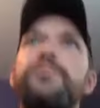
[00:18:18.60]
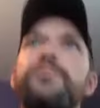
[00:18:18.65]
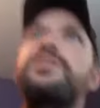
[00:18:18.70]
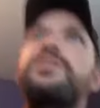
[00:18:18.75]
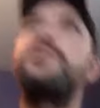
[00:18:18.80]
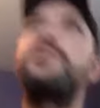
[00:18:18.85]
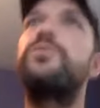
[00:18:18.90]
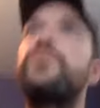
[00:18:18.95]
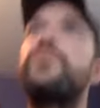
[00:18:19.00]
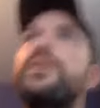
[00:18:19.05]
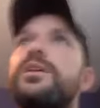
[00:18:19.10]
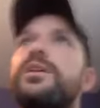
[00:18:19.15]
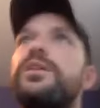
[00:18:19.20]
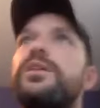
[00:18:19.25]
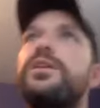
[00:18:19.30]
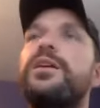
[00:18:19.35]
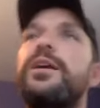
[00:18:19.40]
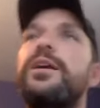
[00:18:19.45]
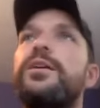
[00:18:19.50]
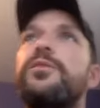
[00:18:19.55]
Did
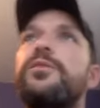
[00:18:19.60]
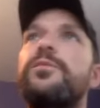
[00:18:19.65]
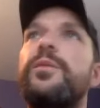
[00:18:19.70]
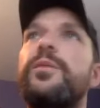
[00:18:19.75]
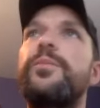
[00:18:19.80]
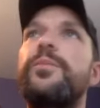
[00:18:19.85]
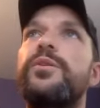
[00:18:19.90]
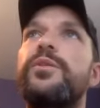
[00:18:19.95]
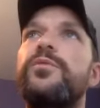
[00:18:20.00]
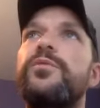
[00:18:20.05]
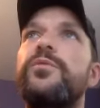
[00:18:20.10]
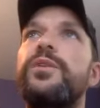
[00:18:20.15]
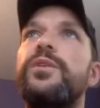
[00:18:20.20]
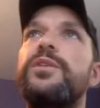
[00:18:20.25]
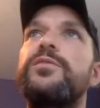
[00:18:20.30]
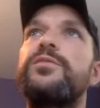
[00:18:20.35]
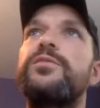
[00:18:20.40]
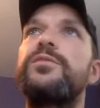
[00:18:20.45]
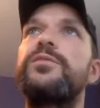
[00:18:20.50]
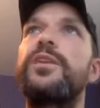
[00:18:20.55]
we? I couldn't remember if we
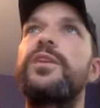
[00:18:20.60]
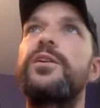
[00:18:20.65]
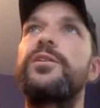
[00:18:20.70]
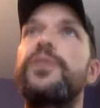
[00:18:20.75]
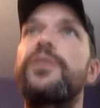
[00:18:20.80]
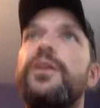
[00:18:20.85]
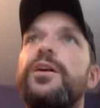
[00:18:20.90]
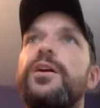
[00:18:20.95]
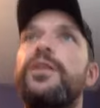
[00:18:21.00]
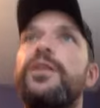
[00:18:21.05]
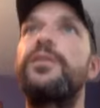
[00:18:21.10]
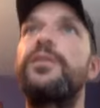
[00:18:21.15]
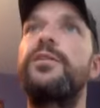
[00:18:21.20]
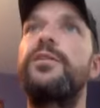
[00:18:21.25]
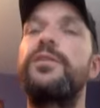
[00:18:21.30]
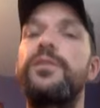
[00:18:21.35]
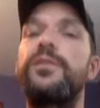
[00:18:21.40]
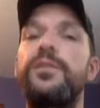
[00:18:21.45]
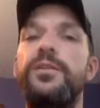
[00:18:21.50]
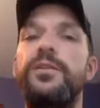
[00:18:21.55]
had settled on.
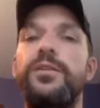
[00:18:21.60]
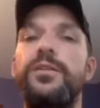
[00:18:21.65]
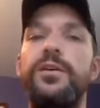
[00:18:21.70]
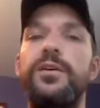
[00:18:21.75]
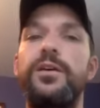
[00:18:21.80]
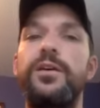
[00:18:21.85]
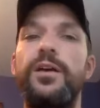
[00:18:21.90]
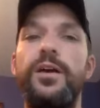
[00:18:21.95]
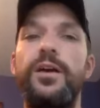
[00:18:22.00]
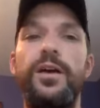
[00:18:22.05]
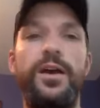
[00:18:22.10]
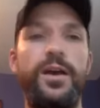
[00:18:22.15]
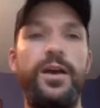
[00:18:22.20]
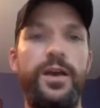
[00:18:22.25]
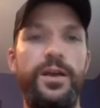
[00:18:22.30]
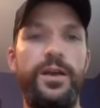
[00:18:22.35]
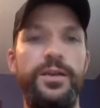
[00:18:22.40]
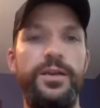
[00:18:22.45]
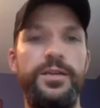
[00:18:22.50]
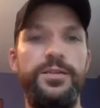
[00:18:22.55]

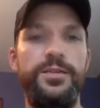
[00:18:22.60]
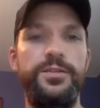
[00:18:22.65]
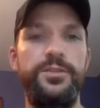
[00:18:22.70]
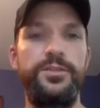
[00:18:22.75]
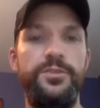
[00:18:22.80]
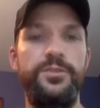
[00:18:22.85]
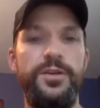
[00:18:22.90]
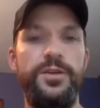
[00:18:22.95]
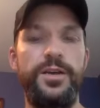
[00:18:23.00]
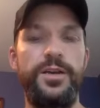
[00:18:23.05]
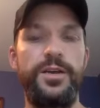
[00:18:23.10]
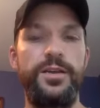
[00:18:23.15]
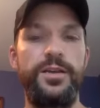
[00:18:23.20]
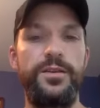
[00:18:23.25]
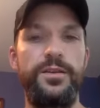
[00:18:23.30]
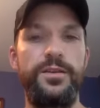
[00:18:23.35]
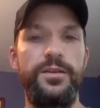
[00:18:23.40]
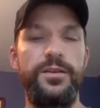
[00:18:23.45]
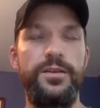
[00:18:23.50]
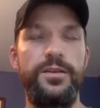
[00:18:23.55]
I need to.
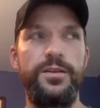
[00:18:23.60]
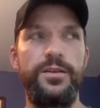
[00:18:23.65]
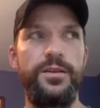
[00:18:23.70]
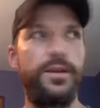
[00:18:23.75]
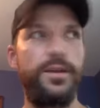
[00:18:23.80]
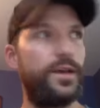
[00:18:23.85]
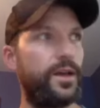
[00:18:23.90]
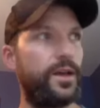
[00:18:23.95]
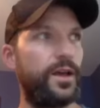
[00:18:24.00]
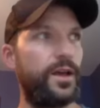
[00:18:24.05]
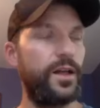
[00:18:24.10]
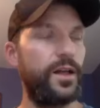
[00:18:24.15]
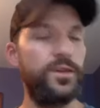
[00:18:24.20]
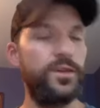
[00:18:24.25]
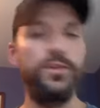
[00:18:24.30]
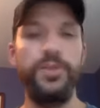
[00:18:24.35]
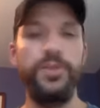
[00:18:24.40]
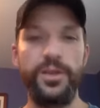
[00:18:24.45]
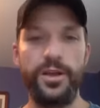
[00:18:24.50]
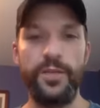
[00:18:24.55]
I'll go
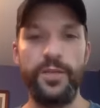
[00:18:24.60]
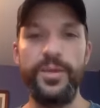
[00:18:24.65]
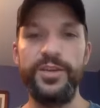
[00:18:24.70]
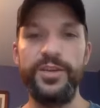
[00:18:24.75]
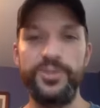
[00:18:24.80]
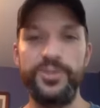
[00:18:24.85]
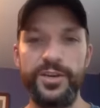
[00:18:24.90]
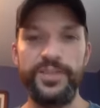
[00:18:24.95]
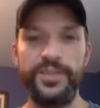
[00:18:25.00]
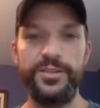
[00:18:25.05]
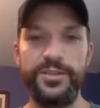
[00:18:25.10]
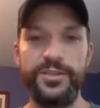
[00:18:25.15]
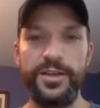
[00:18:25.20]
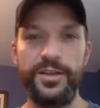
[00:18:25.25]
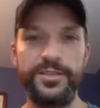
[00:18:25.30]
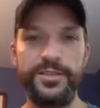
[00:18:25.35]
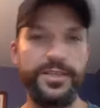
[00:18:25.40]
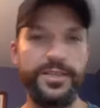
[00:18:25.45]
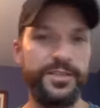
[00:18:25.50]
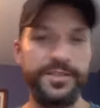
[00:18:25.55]
look. I'll make sure I
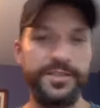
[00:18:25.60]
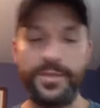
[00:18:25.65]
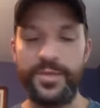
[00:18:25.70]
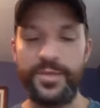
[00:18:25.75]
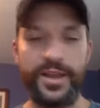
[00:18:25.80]
send something